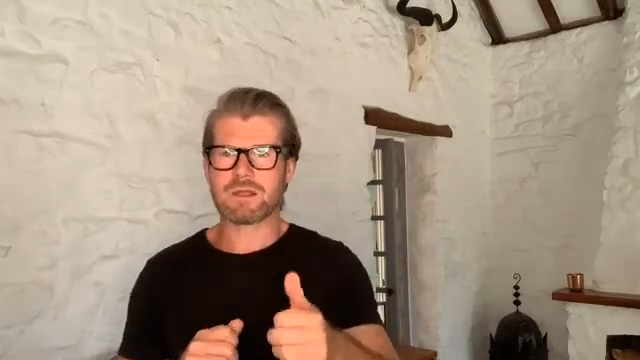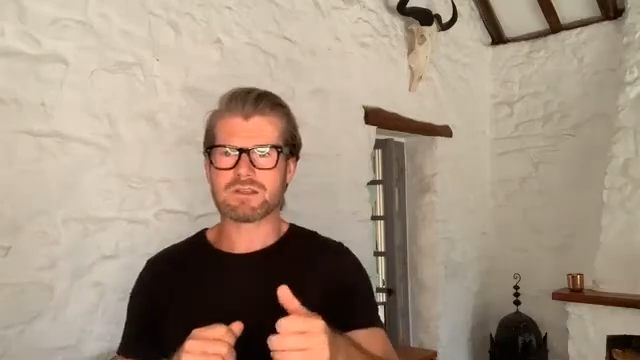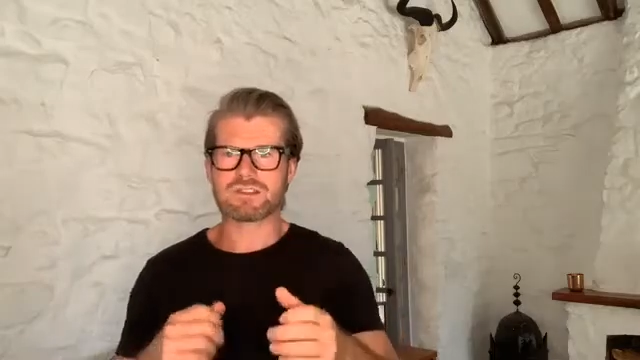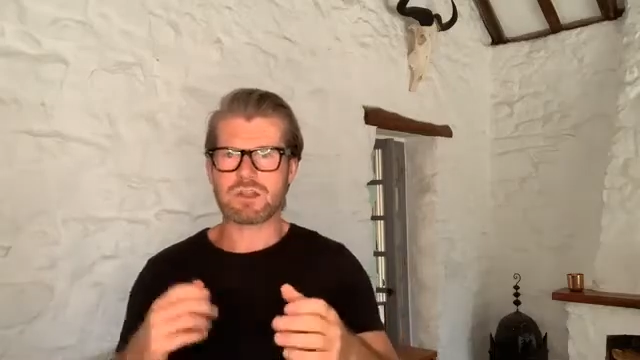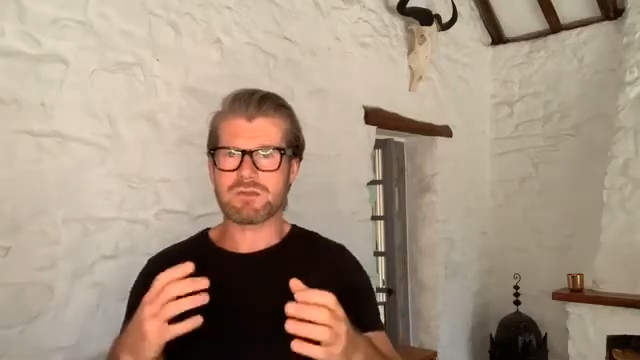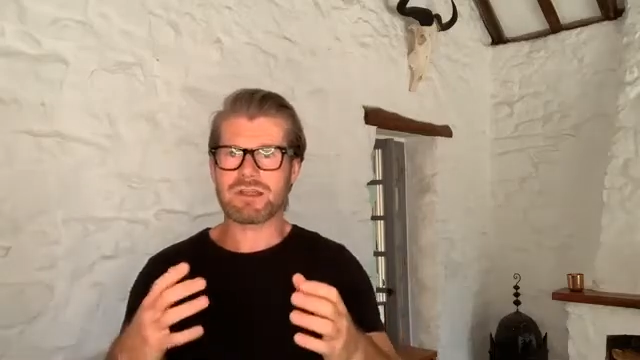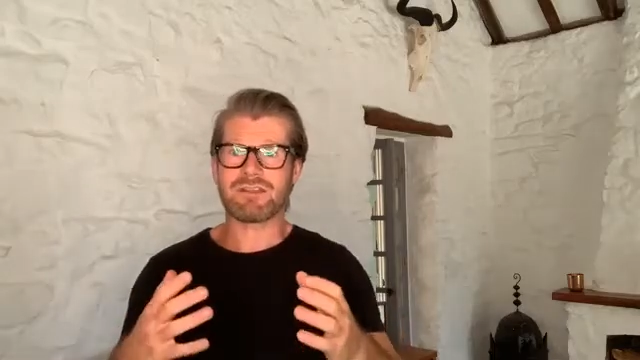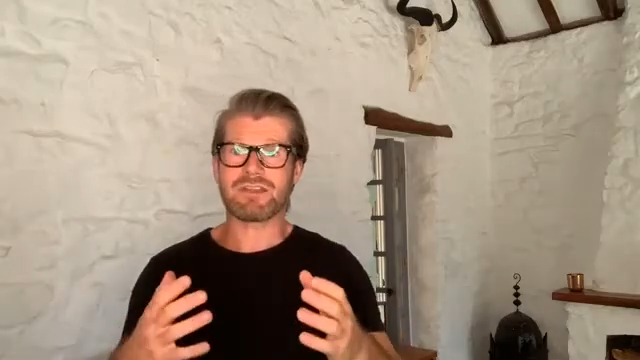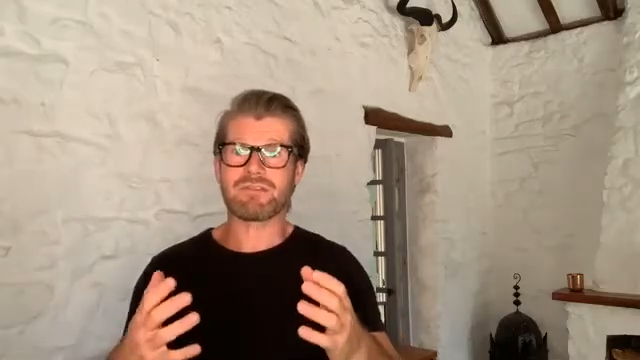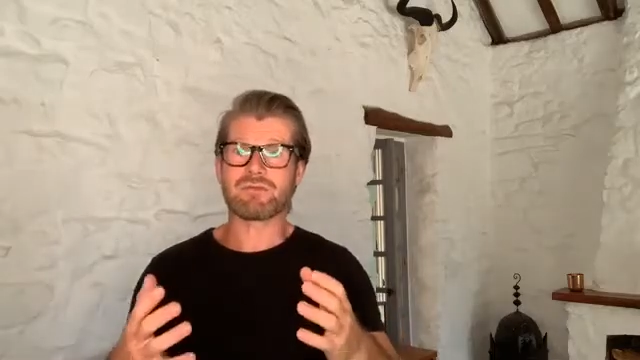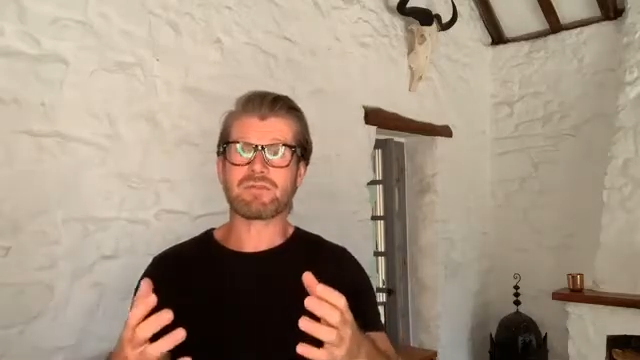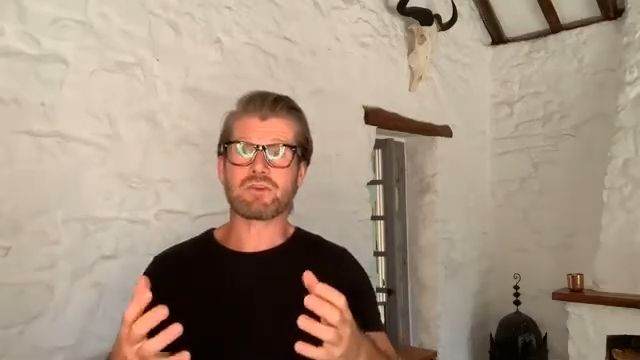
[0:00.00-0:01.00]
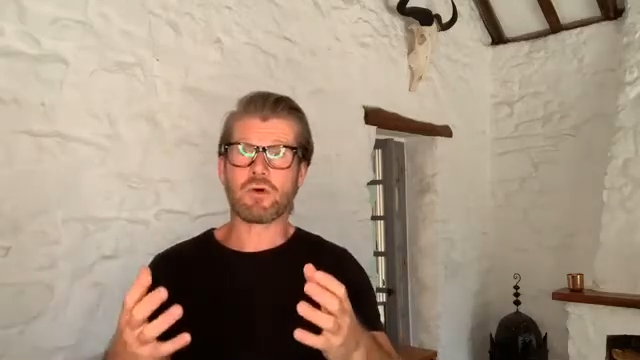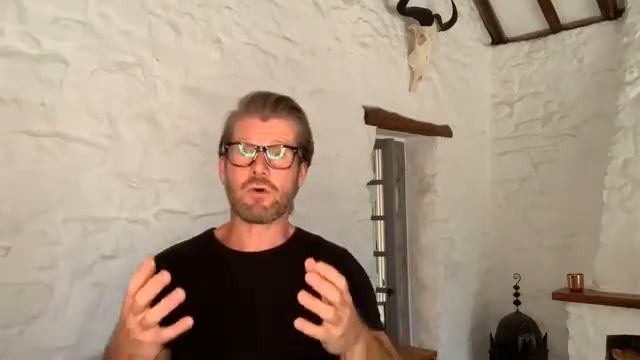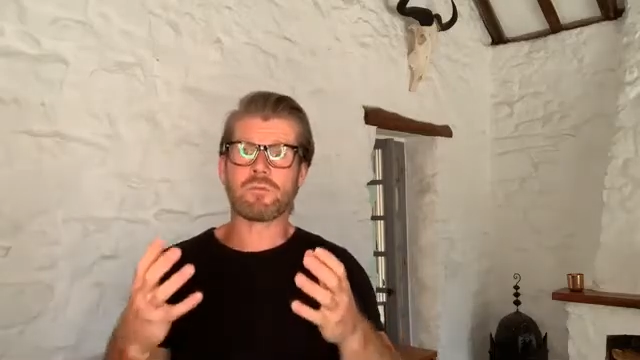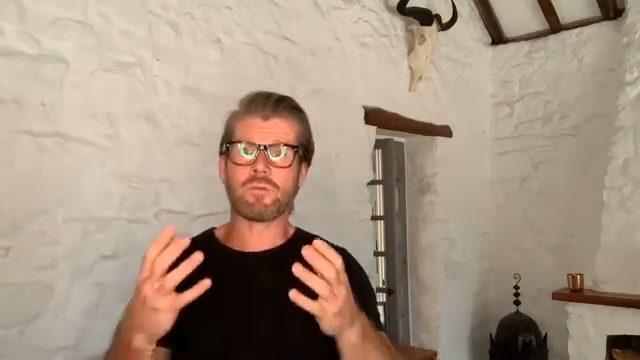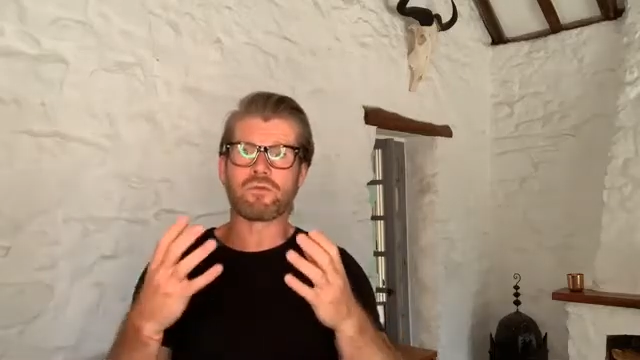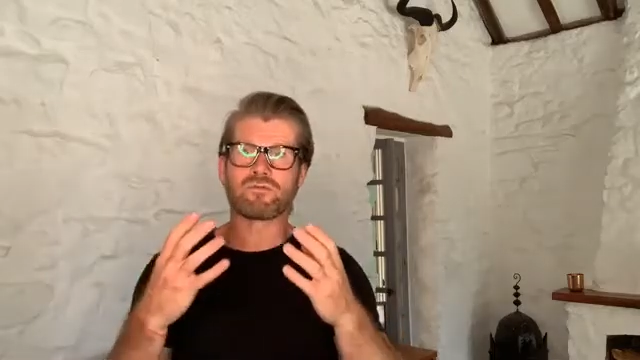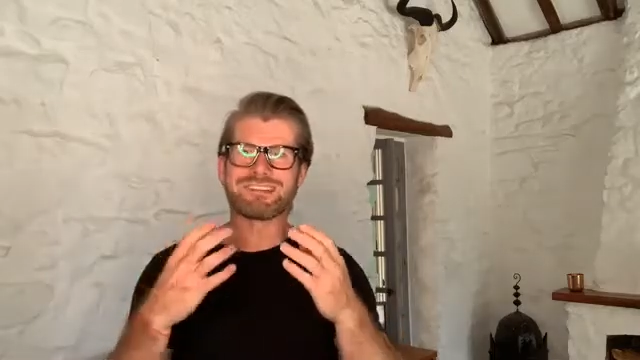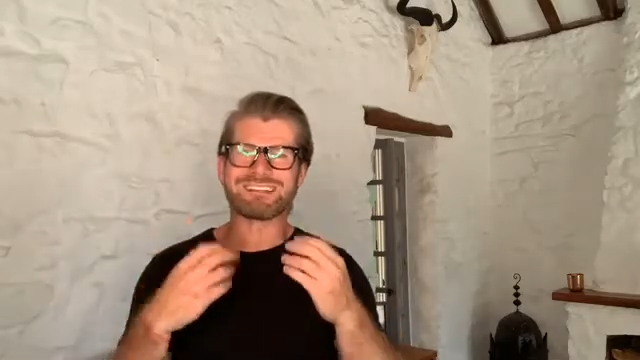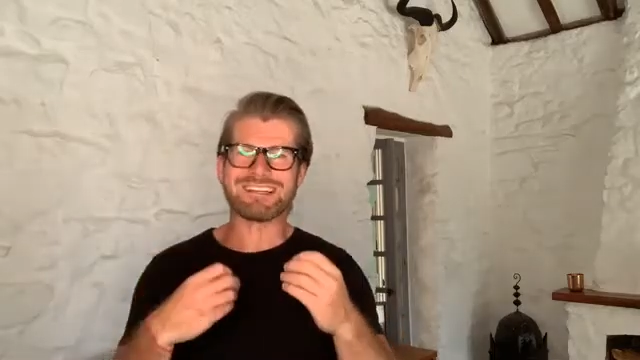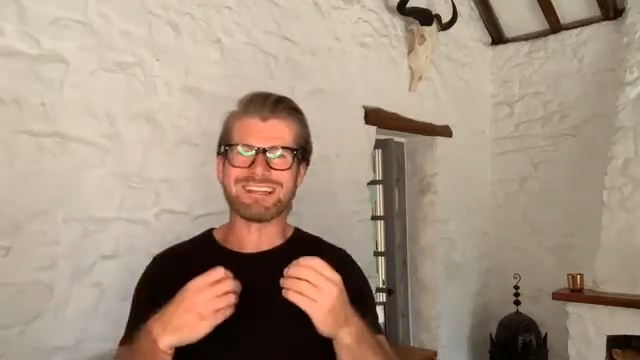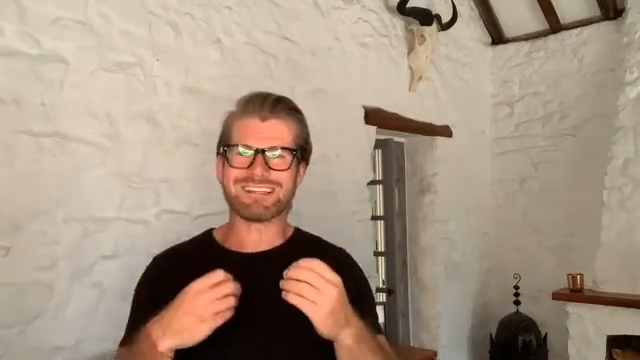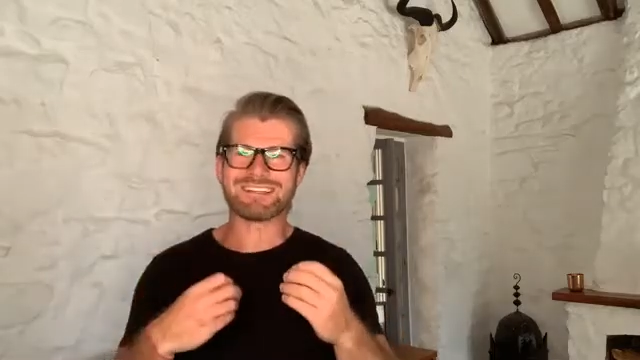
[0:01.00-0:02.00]
so that they've got more
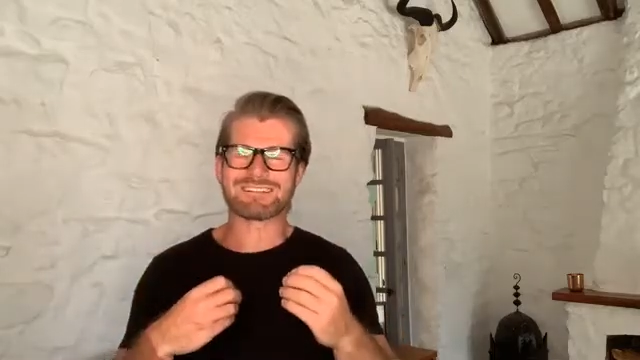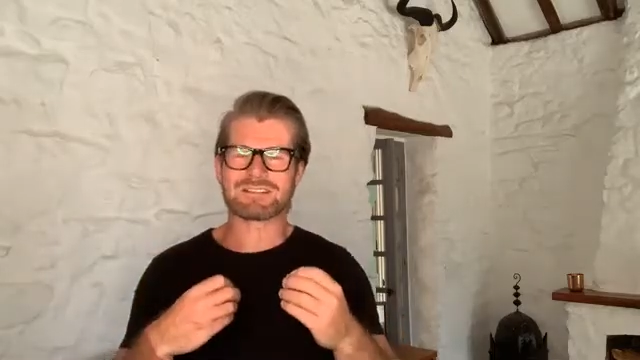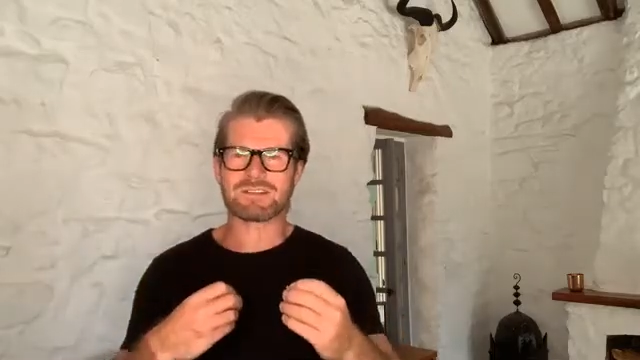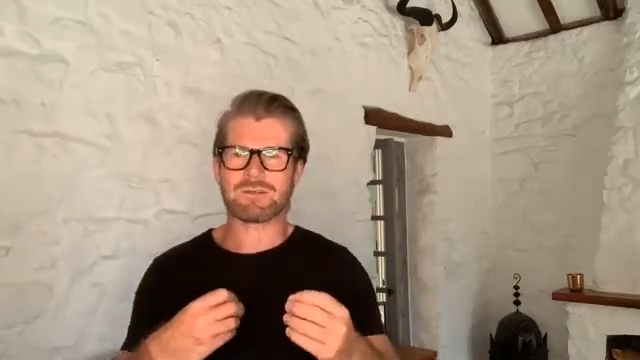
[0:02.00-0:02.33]
resilience